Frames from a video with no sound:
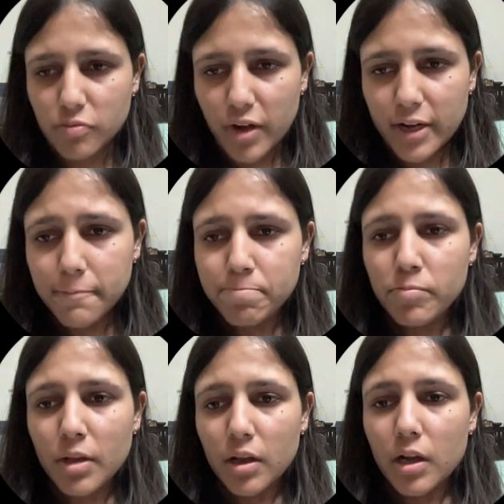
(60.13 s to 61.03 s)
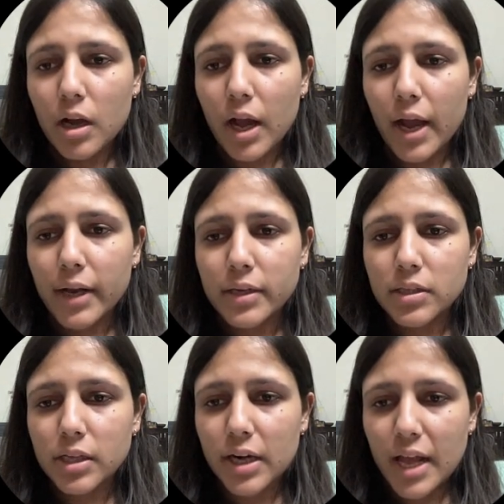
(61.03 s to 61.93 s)
1,
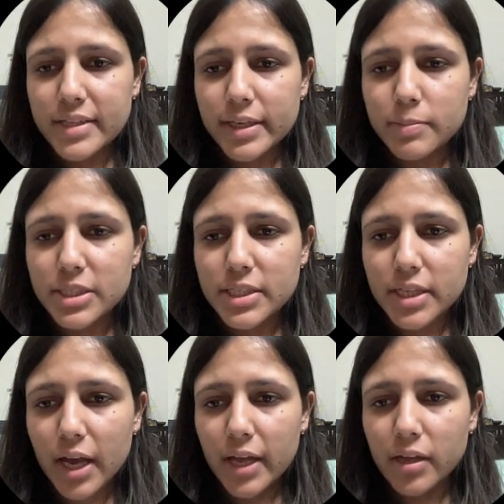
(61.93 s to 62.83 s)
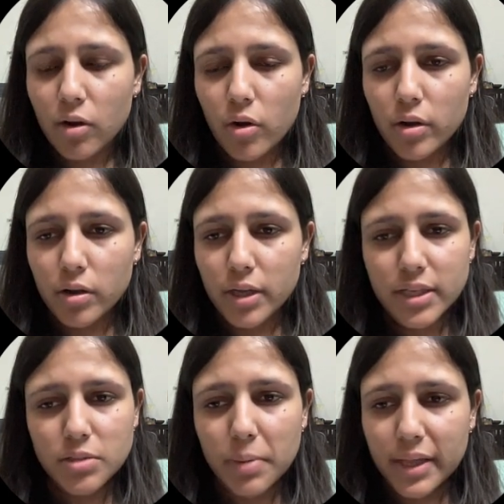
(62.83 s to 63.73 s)
and the class label ci
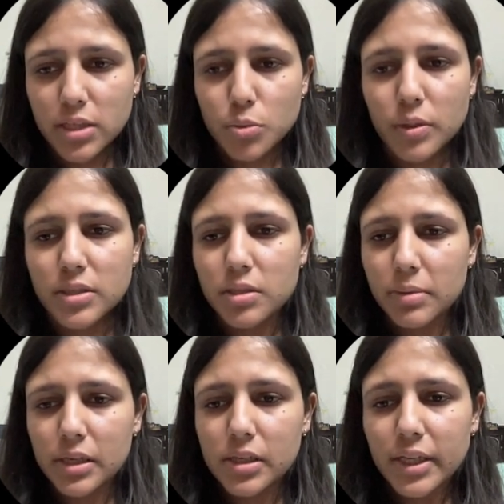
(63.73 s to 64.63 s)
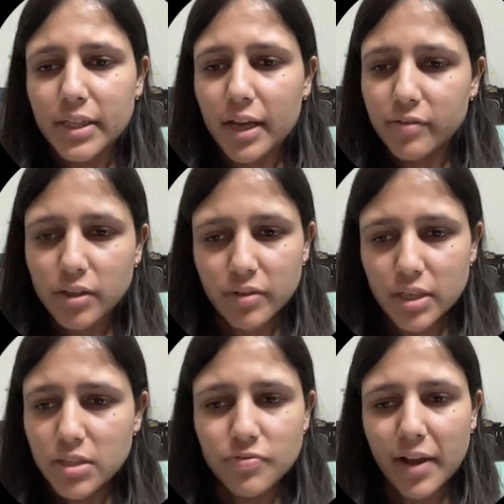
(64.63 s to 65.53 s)
is -1. Similarly, they have given
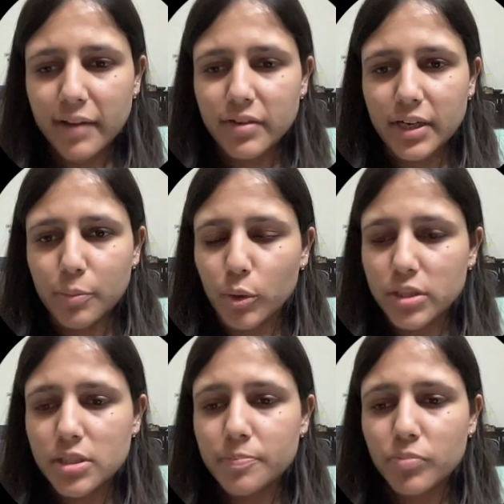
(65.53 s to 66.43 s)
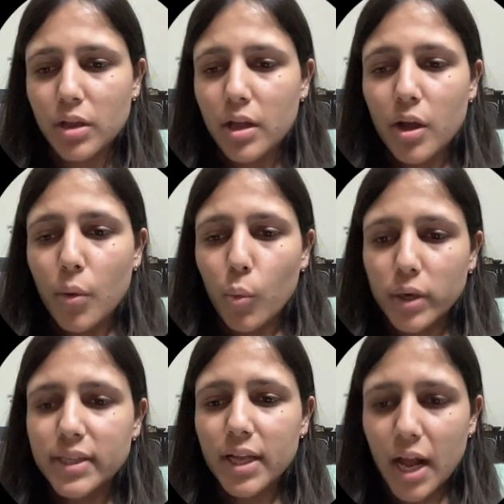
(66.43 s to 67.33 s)
us 5 data points.
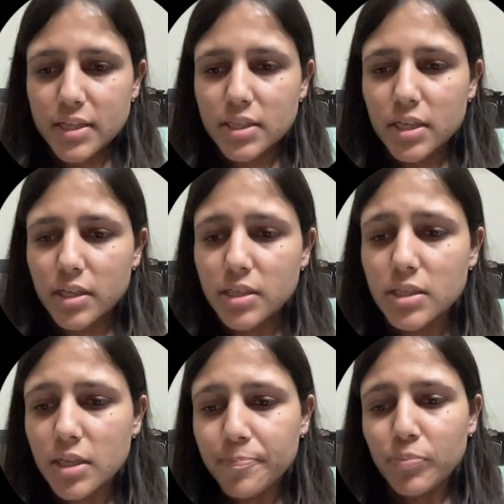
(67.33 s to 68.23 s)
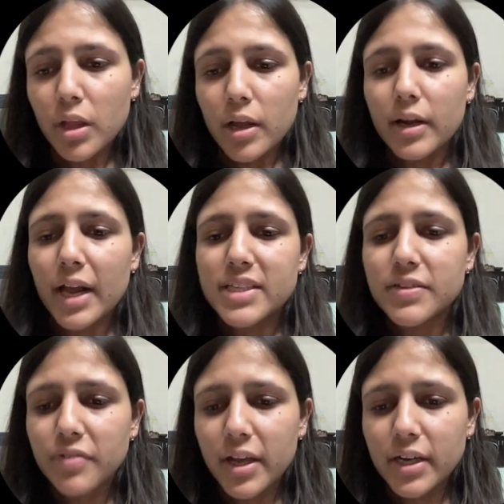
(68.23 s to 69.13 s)
What they are asking is
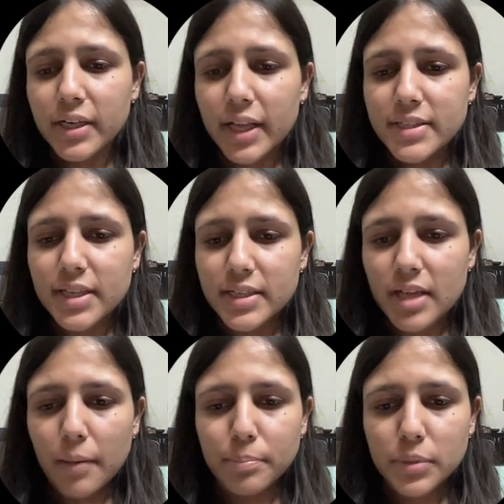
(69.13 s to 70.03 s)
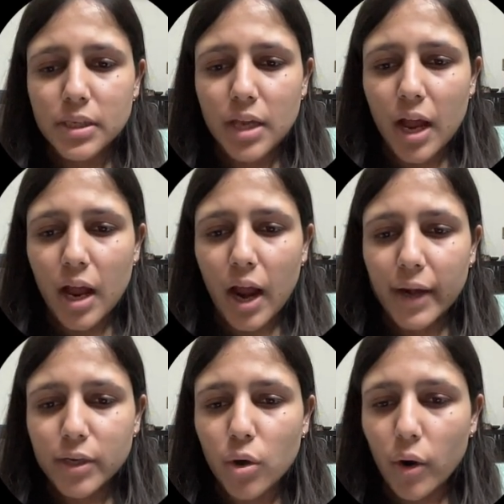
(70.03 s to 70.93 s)
classify a test example
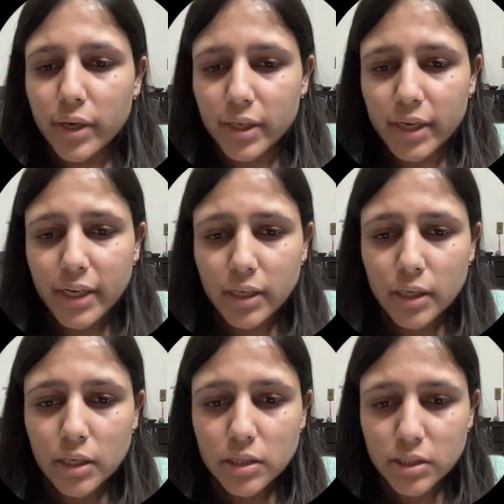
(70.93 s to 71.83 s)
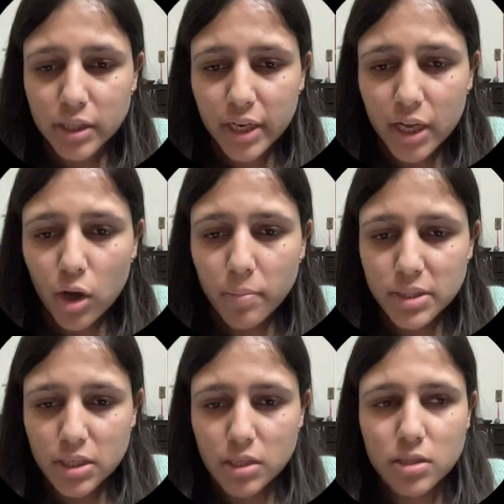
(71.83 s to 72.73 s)
at coordinate 3,
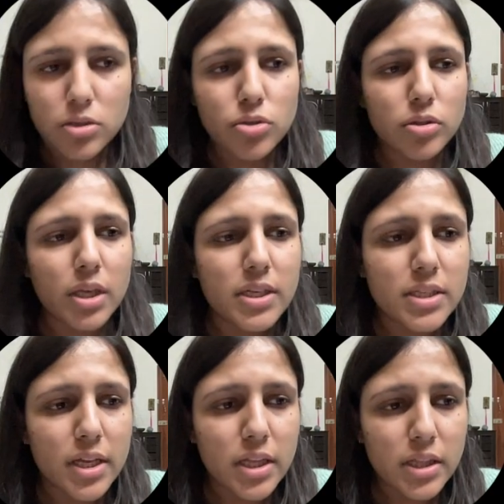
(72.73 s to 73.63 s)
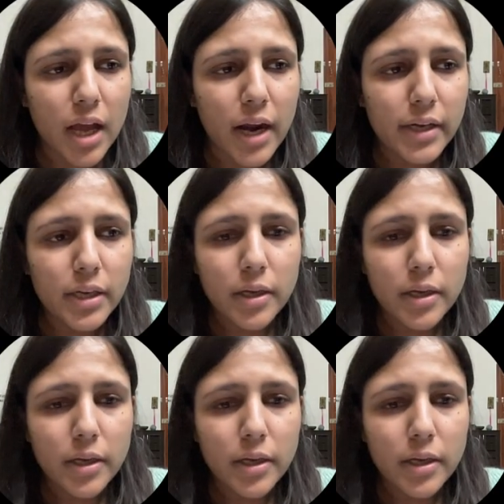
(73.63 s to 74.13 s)
6. So they are saying that